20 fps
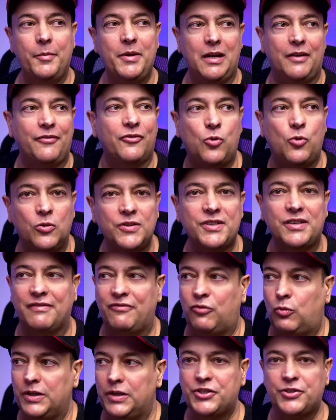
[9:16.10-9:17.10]
I mean, of course
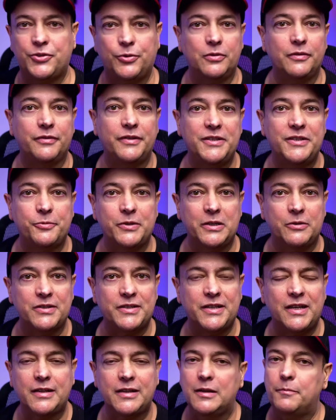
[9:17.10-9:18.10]
I've watched all of these when I
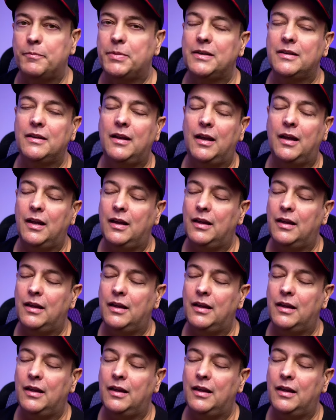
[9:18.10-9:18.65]
was younger, but